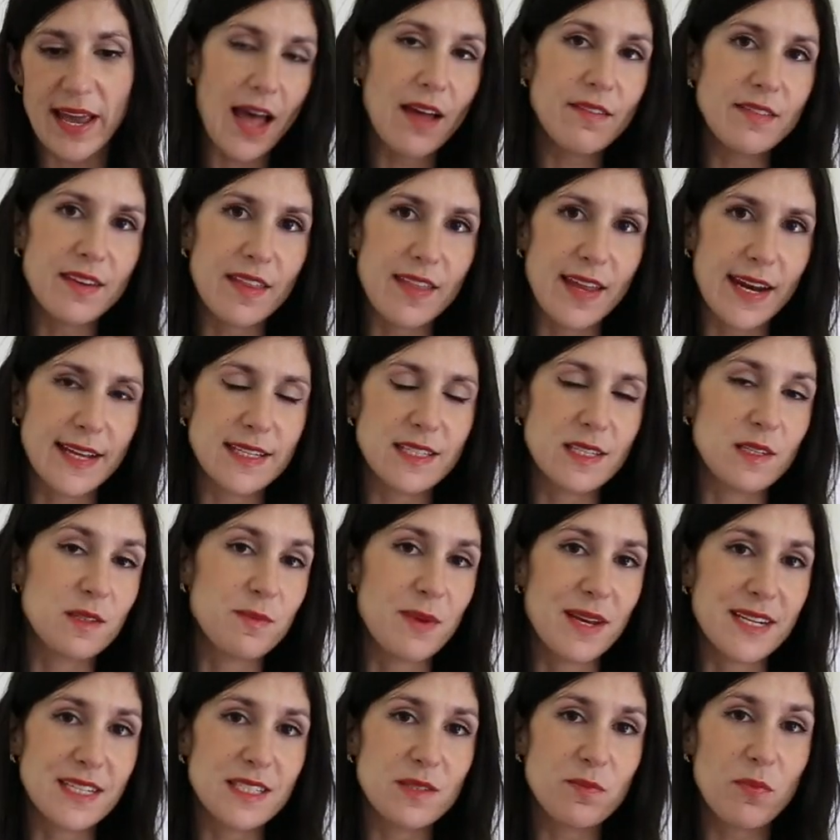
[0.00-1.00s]
After that, I
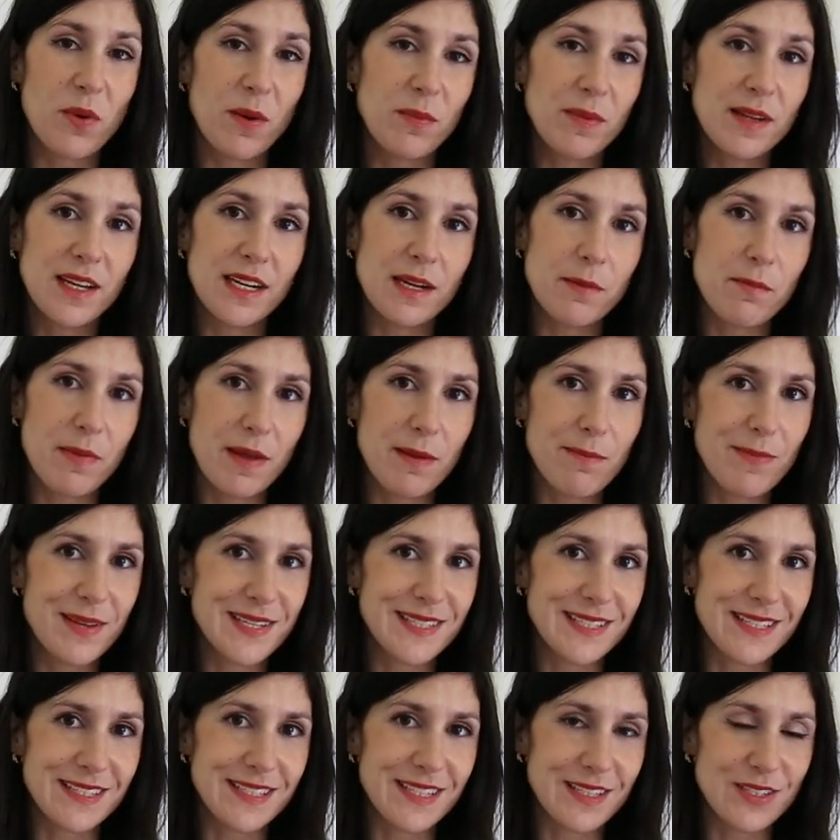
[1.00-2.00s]
suspect it's probably going to be
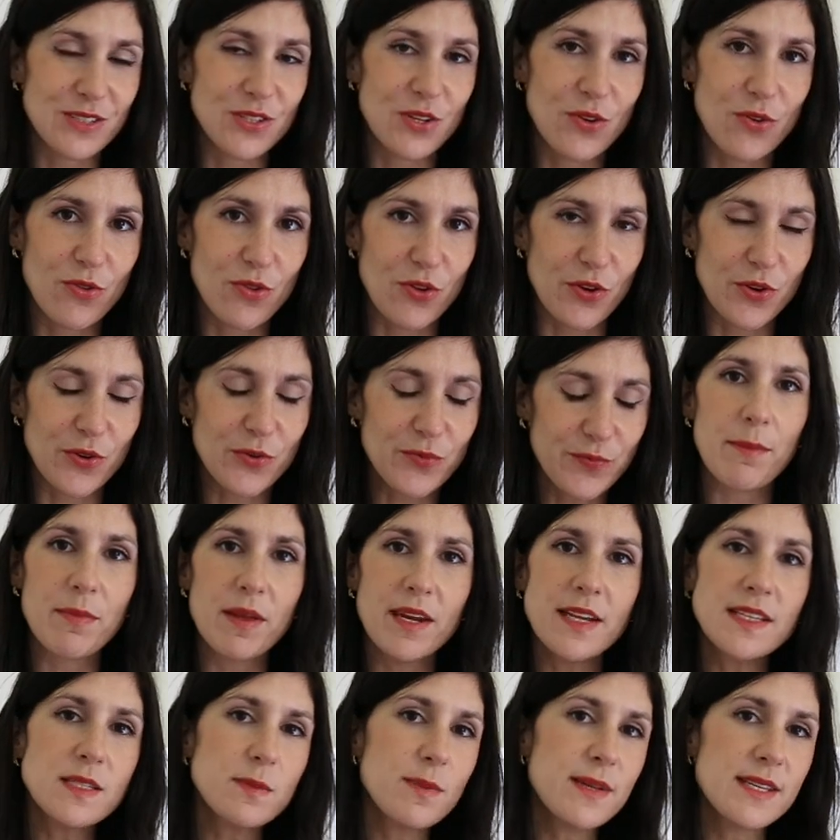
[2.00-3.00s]
business as usual. I'm
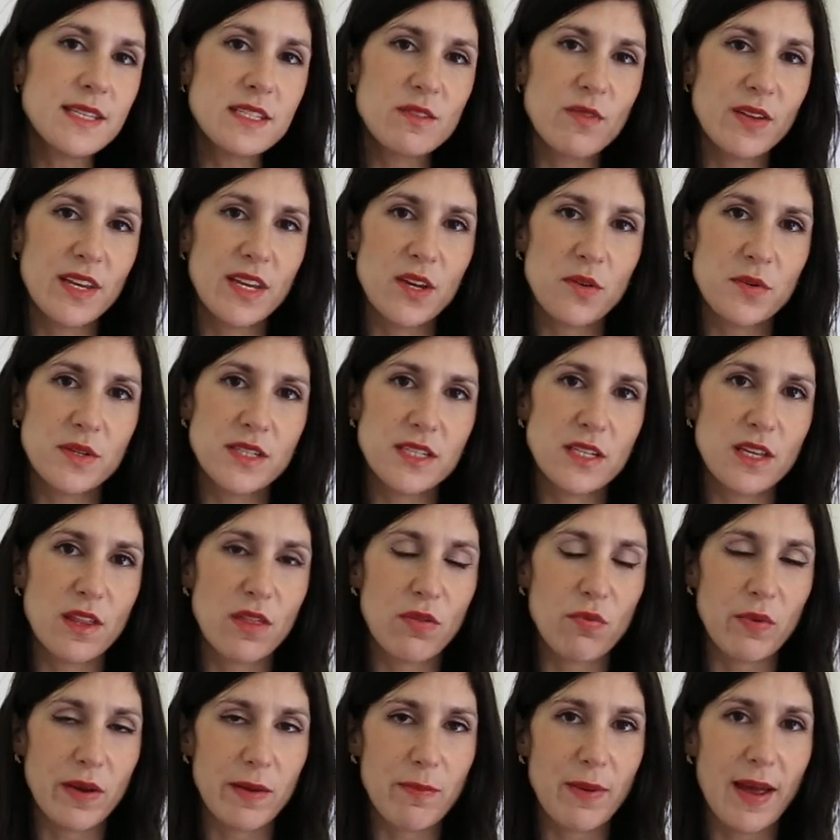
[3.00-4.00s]
going to split this video into
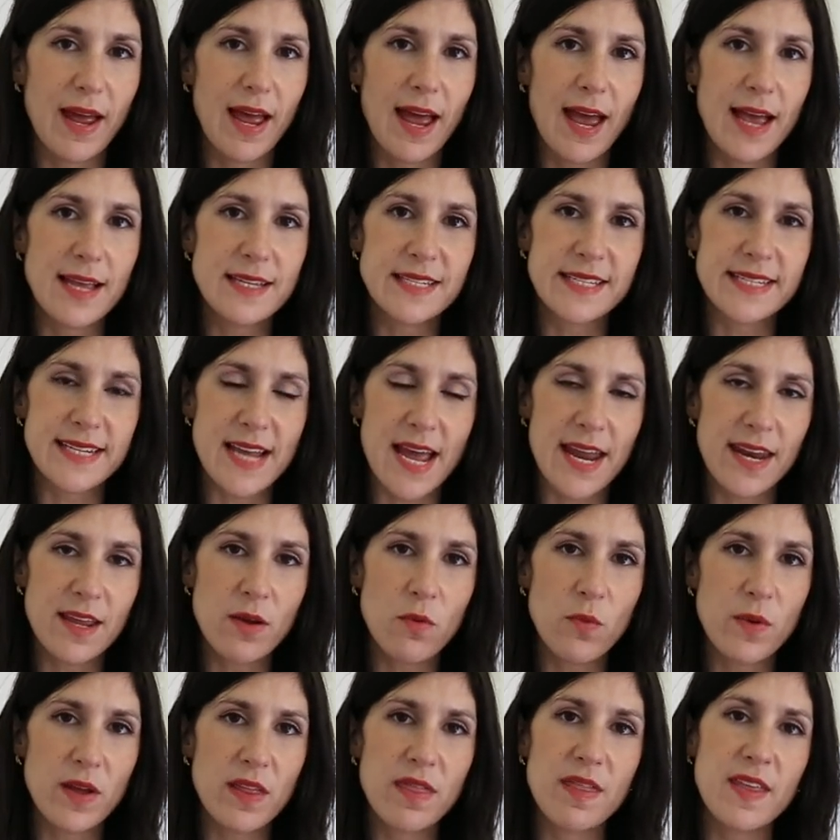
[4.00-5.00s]
three parts,
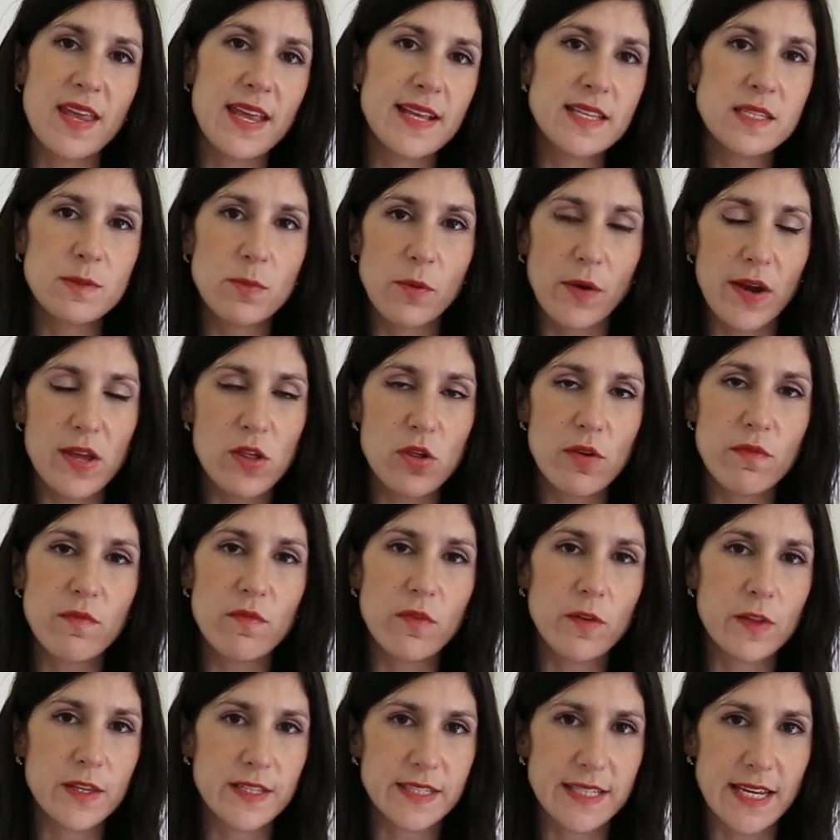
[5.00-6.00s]
starting with the inspiration
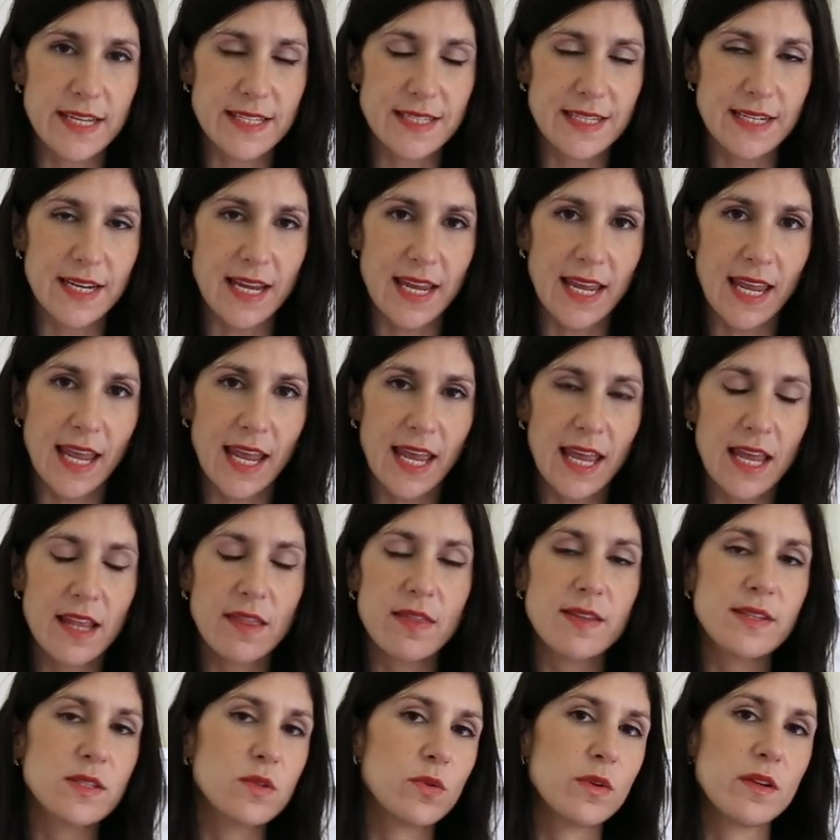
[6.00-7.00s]
for the season
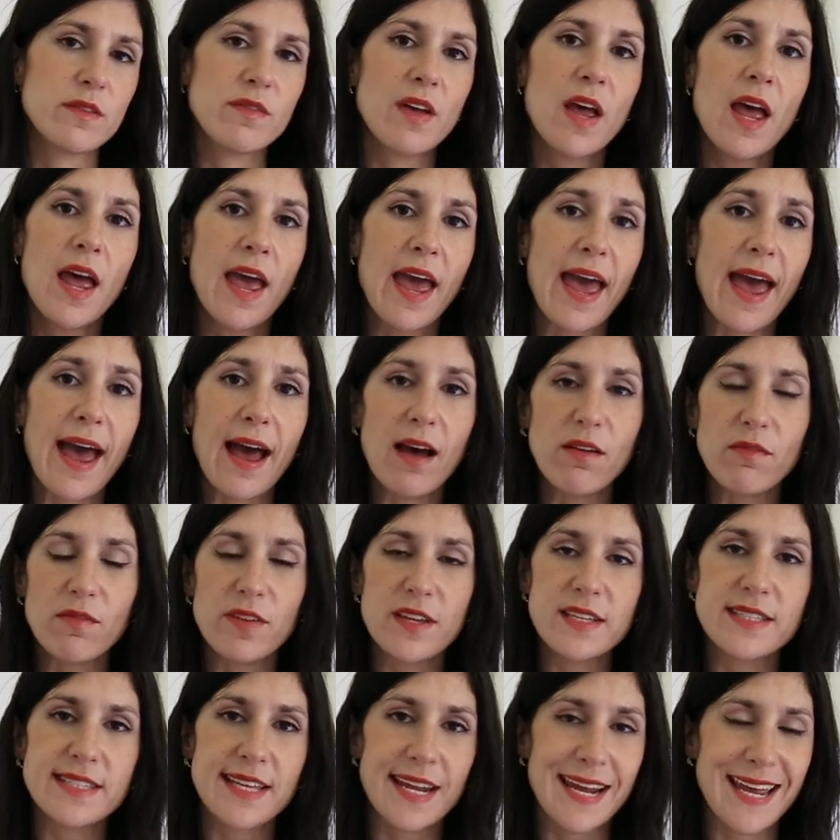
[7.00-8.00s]
ahead, the sort of
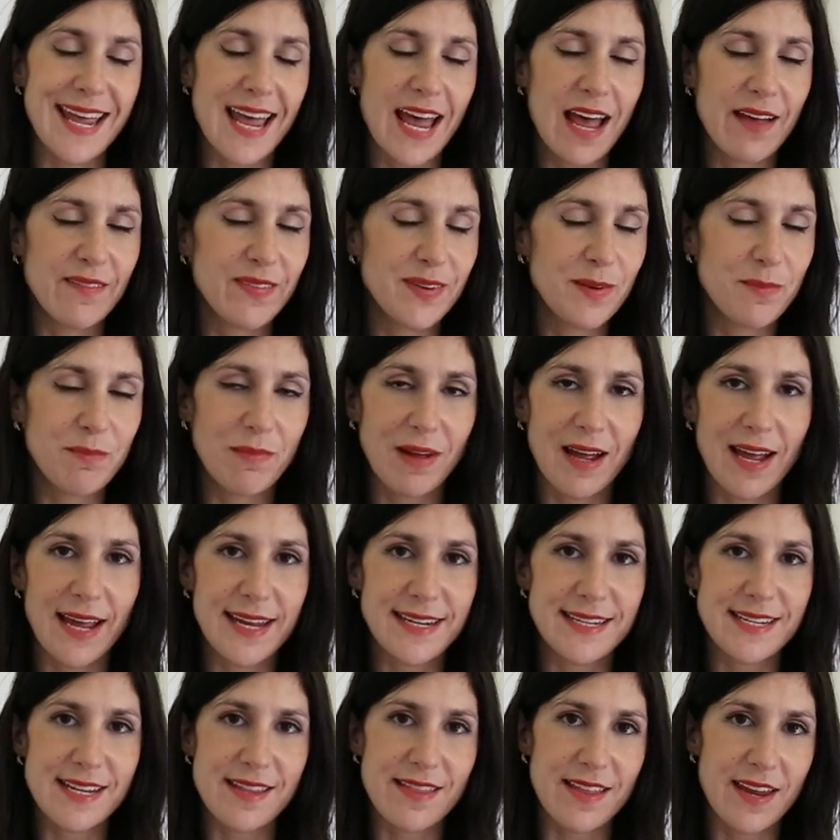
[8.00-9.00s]
outfits that I have in
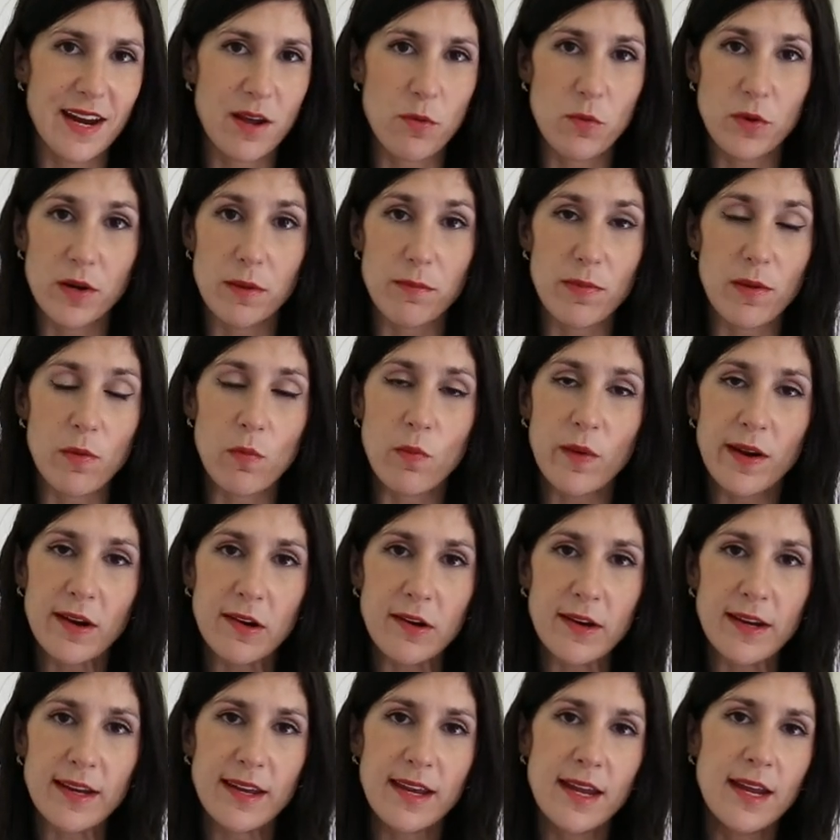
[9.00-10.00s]
mind and that I want to be
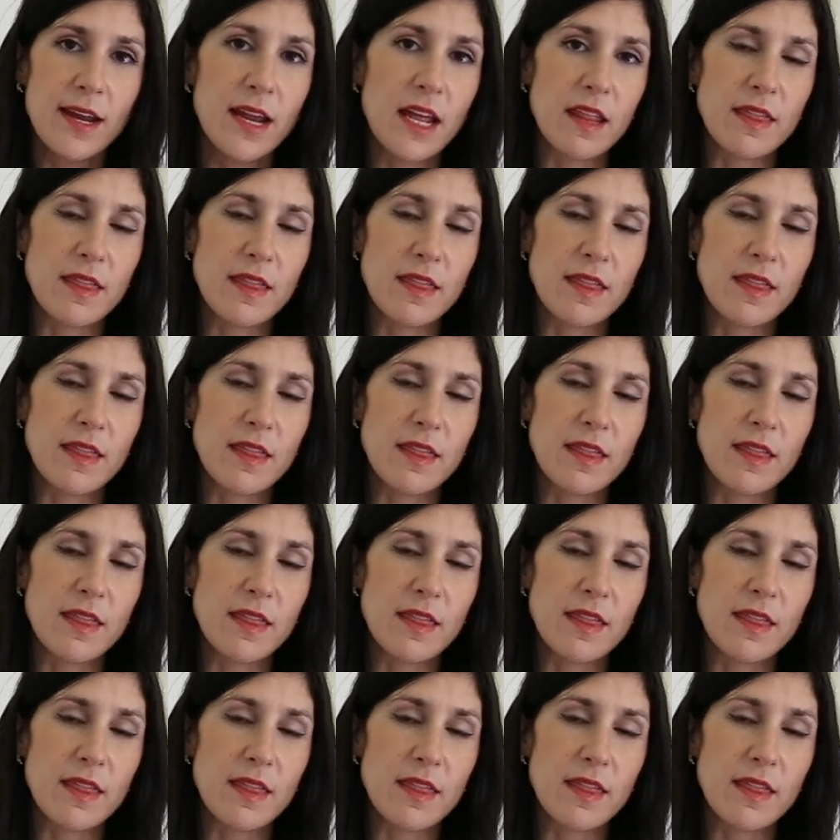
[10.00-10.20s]
wearing.